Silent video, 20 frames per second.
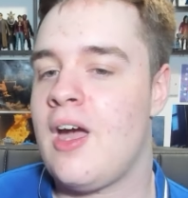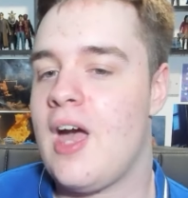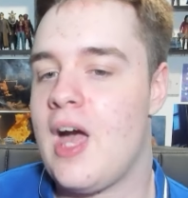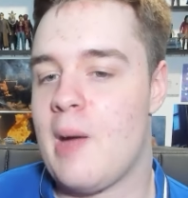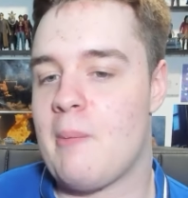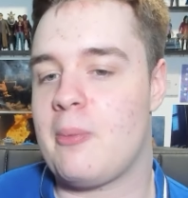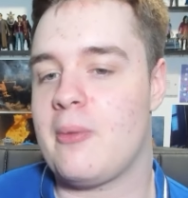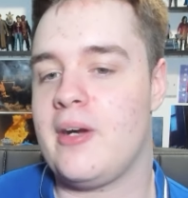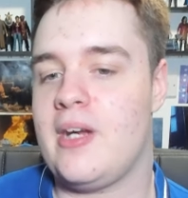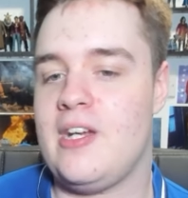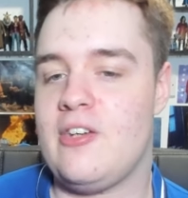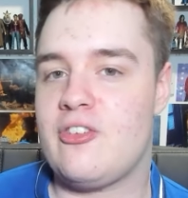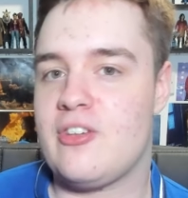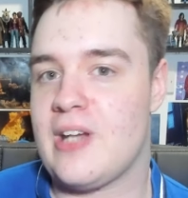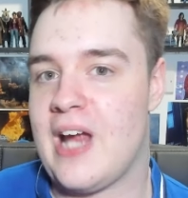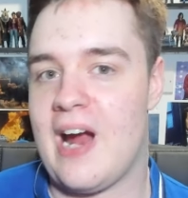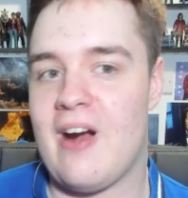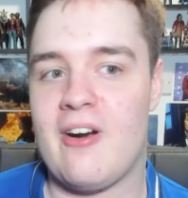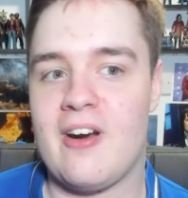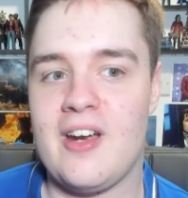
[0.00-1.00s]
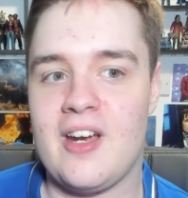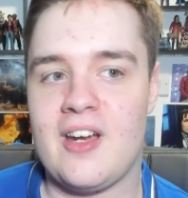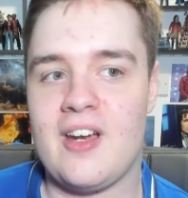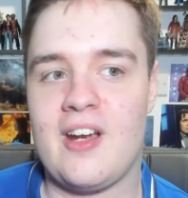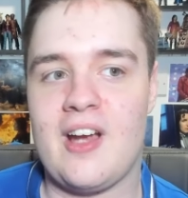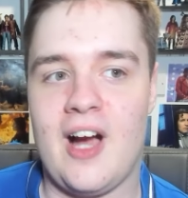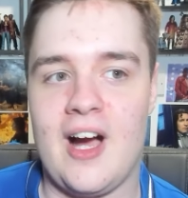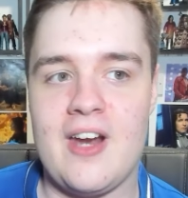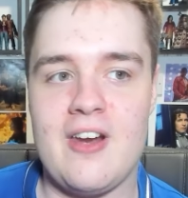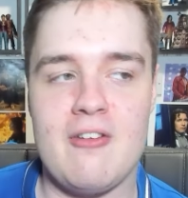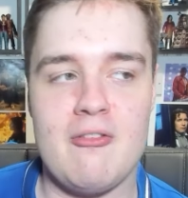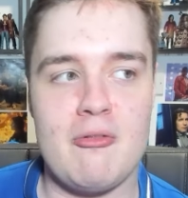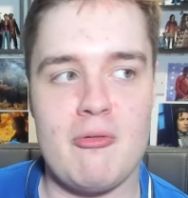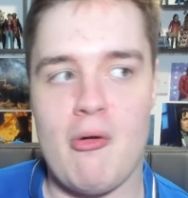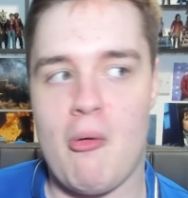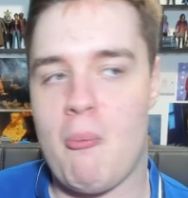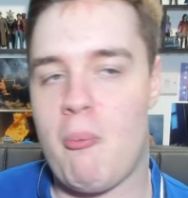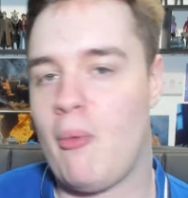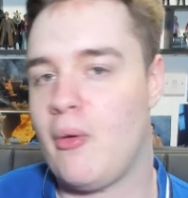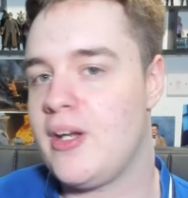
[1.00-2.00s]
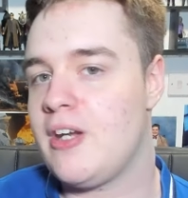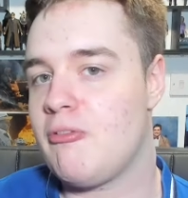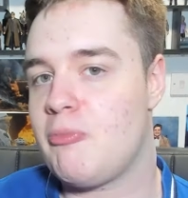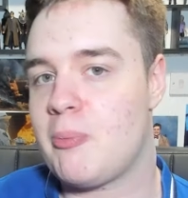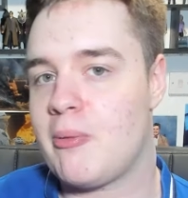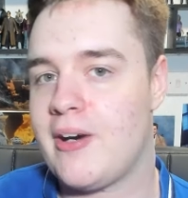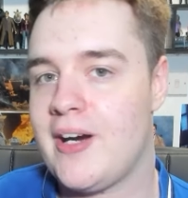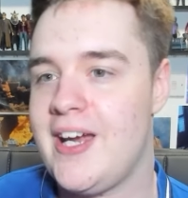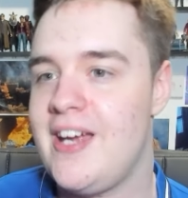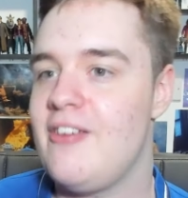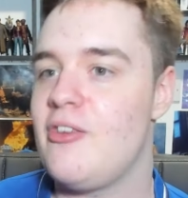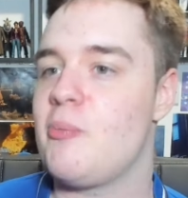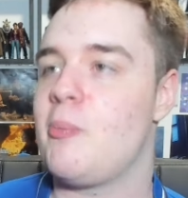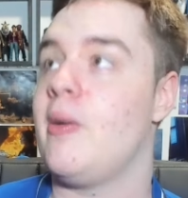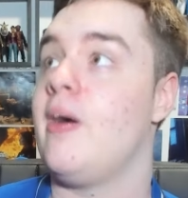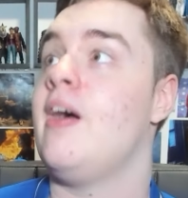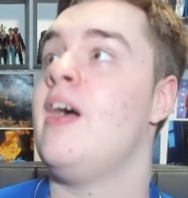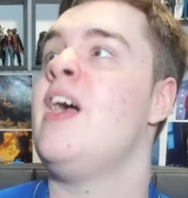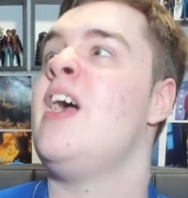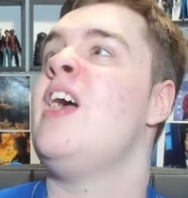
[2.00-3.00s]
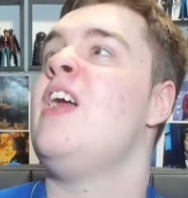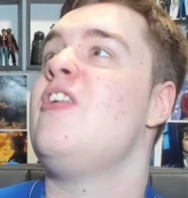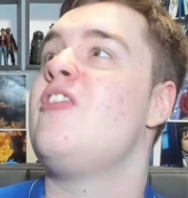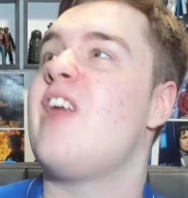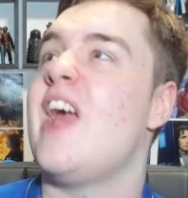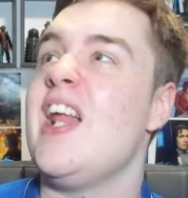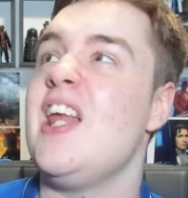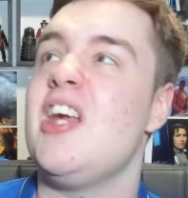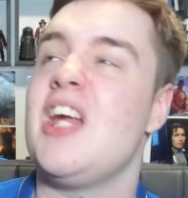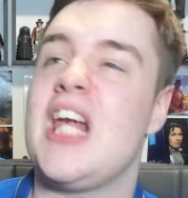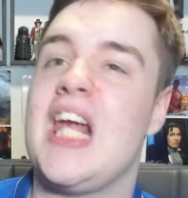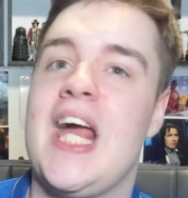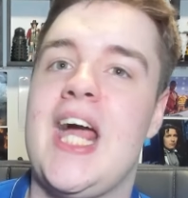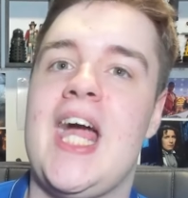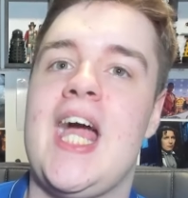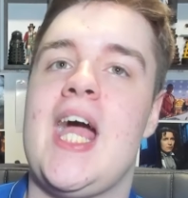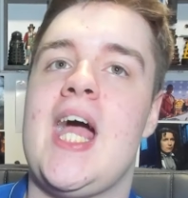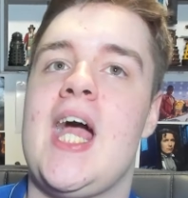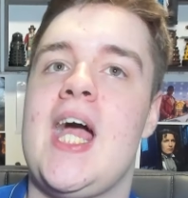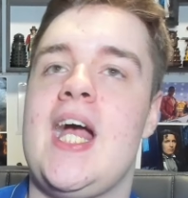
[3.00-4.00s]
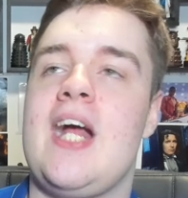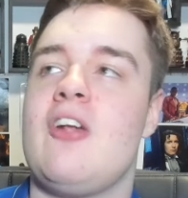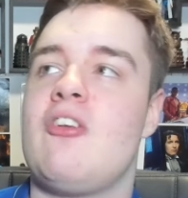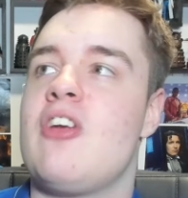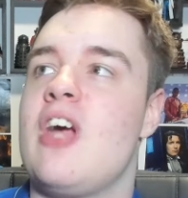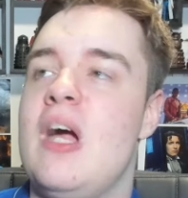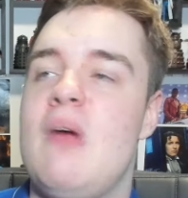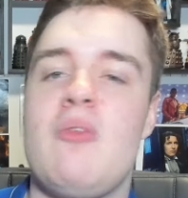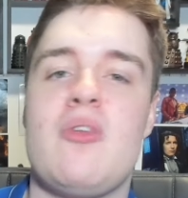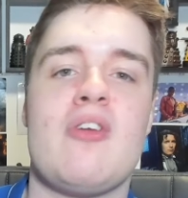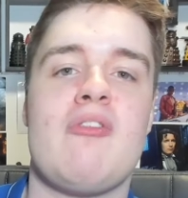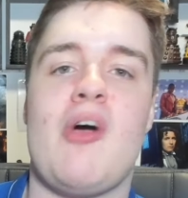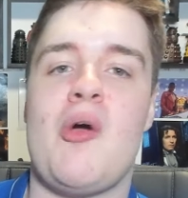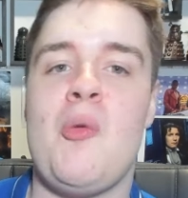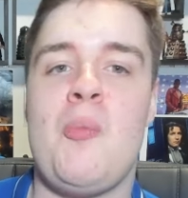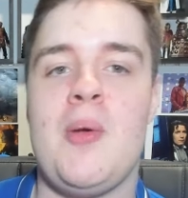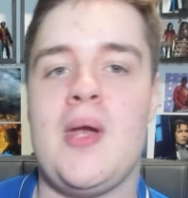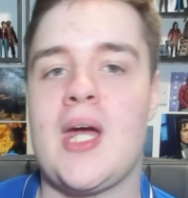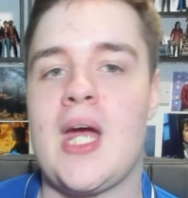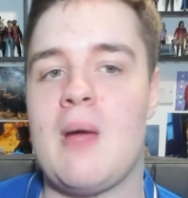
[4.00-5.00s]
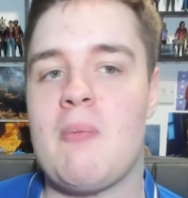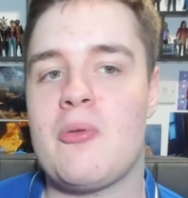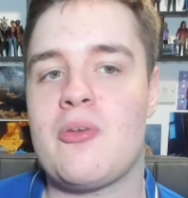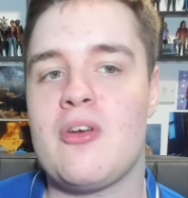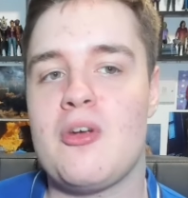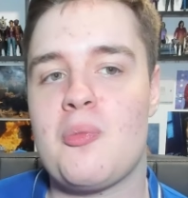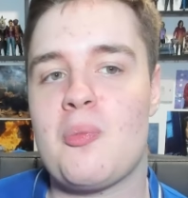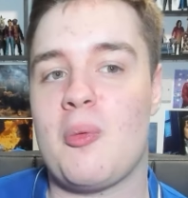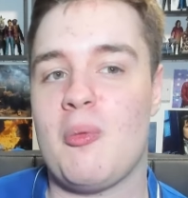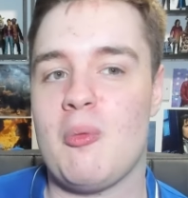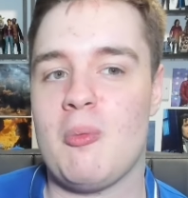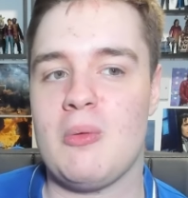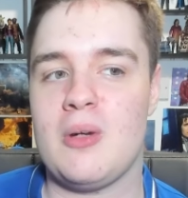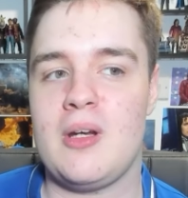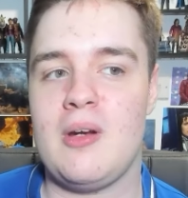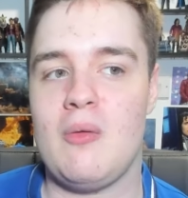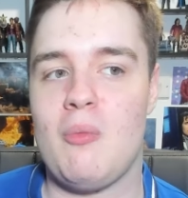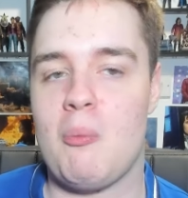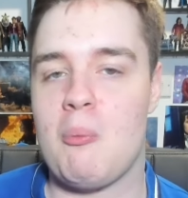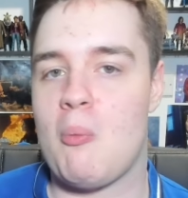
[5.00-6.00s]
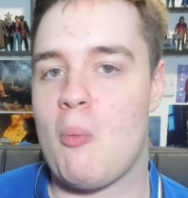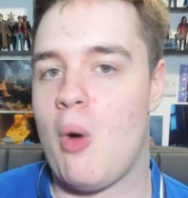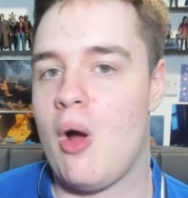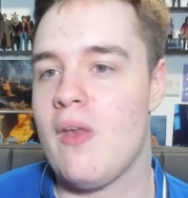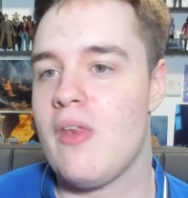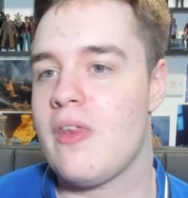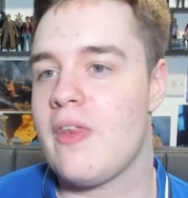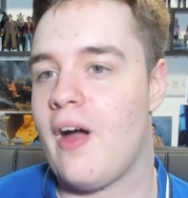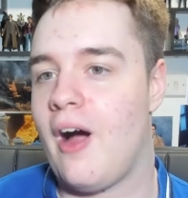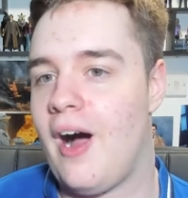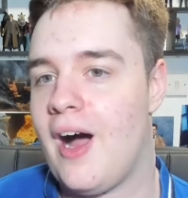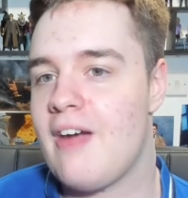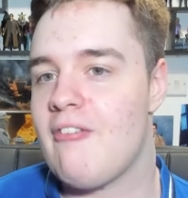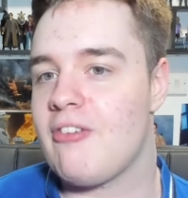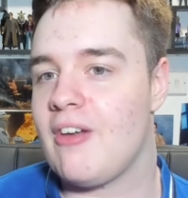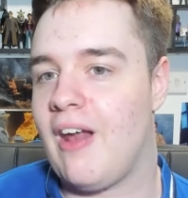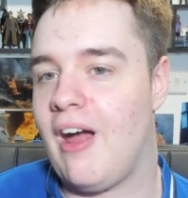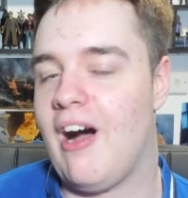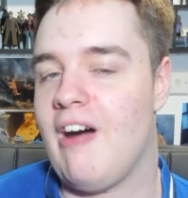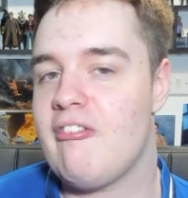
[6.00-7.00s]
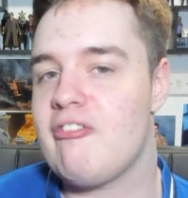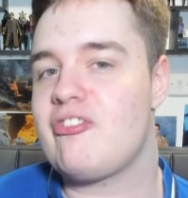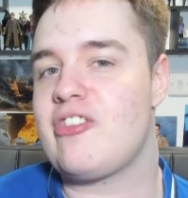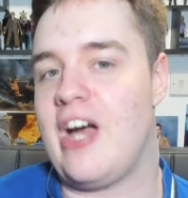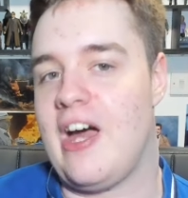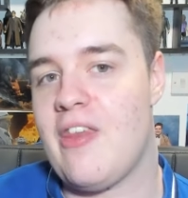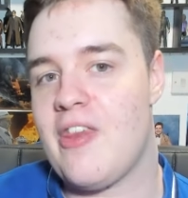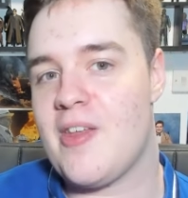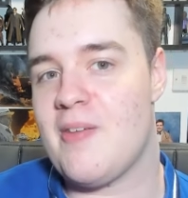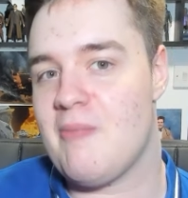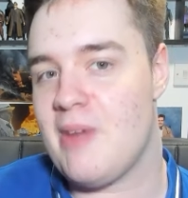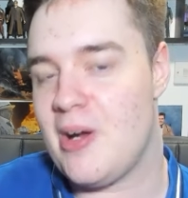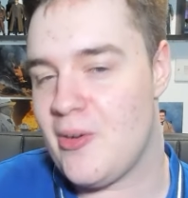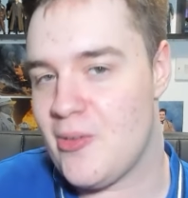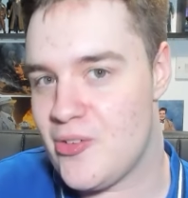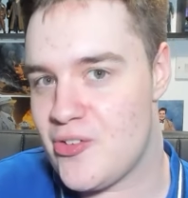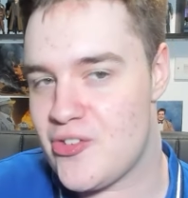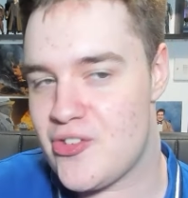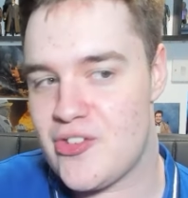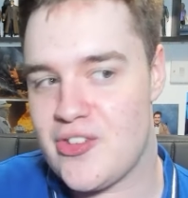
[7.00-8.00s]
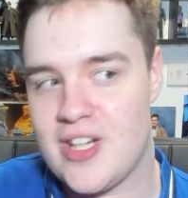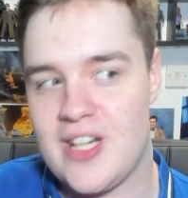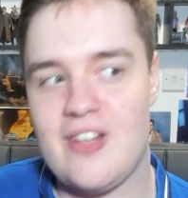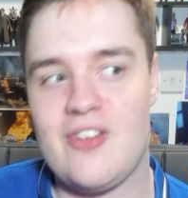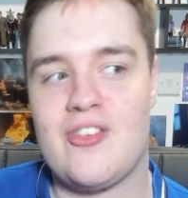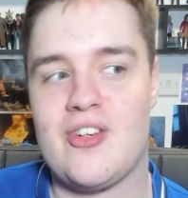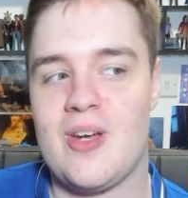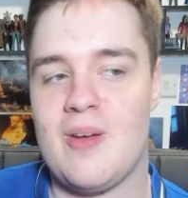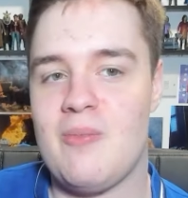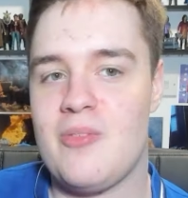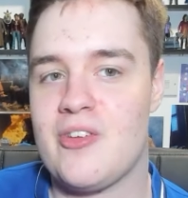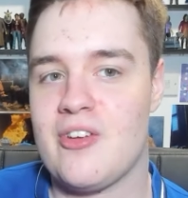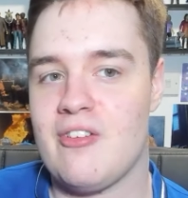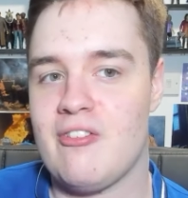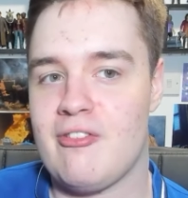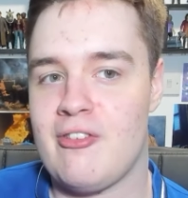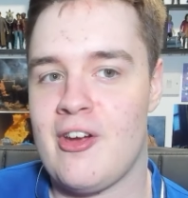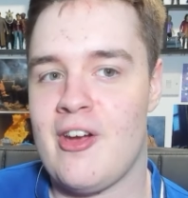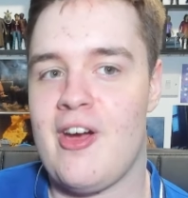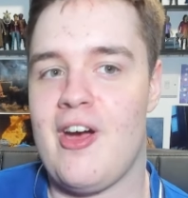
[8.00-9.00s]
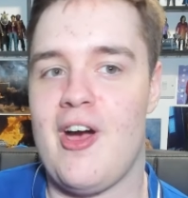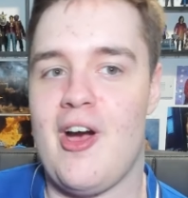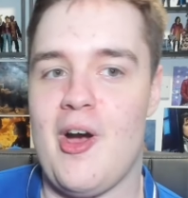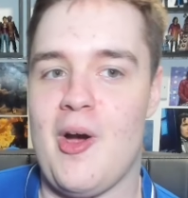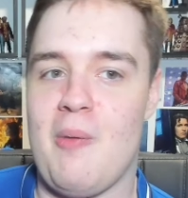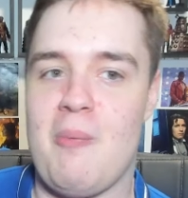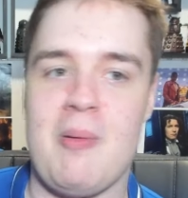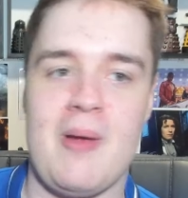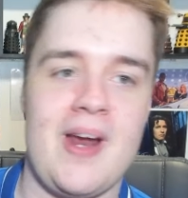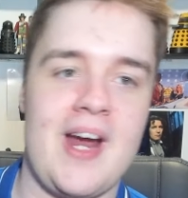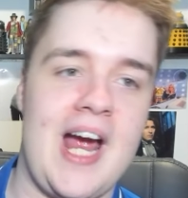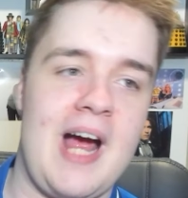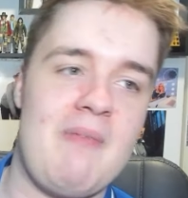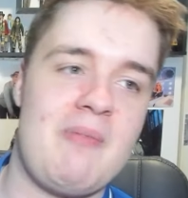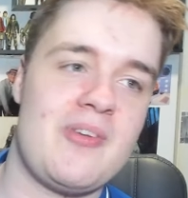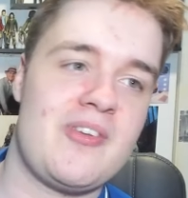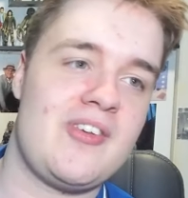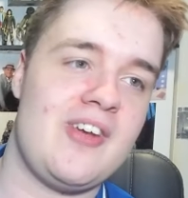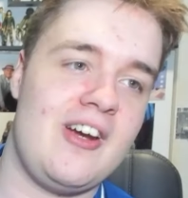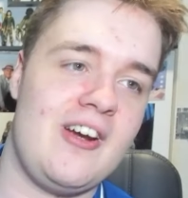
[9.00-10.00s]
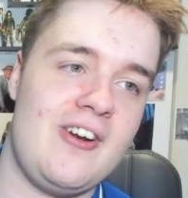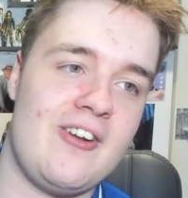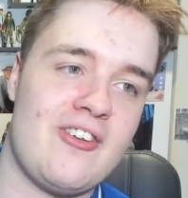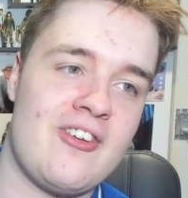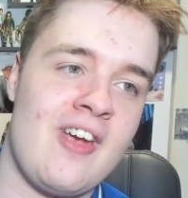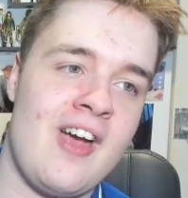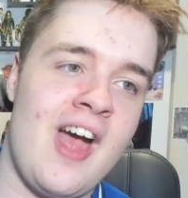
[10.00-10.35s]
a pretty generic kind of point of praise, but genuinely, in terms of opening episodes, probably one that I've laughed at the most in terms of opening episodes.